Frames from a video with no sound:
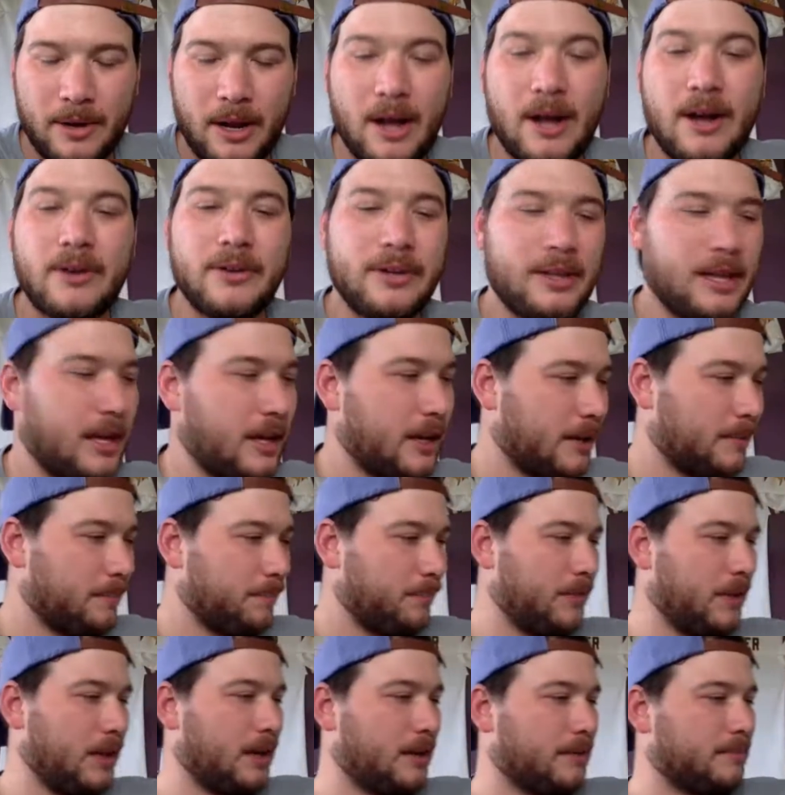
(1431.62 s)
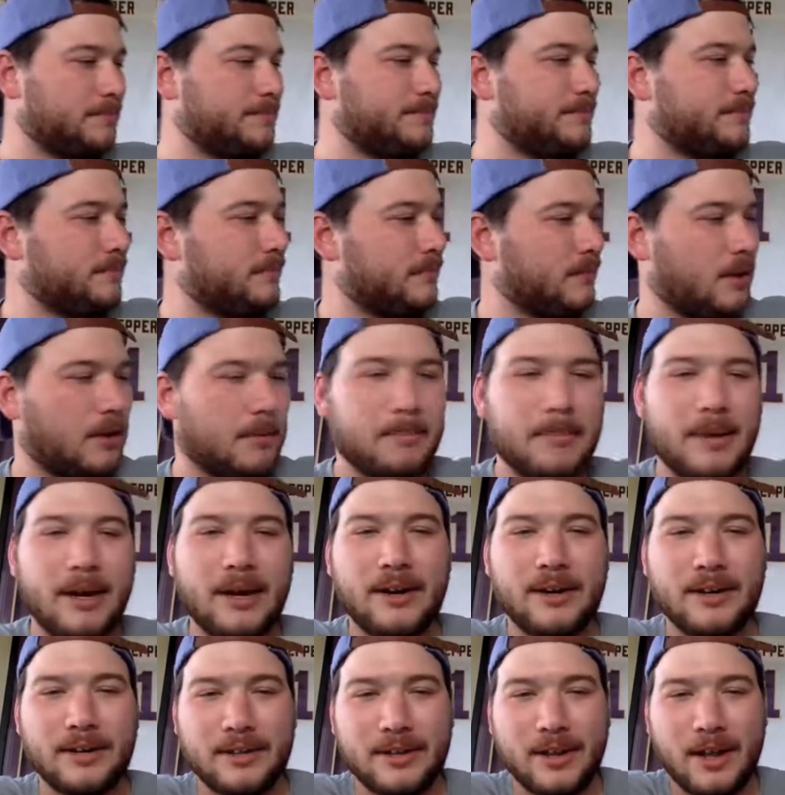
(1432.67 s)
oh yeah, yeah. No, I'm
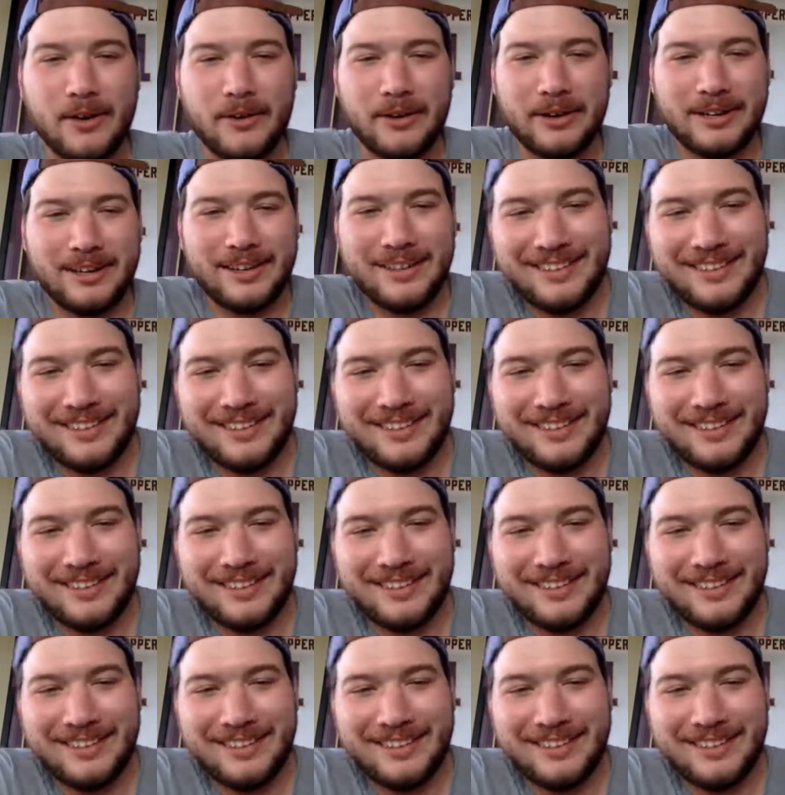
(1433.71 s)
married to Chloe.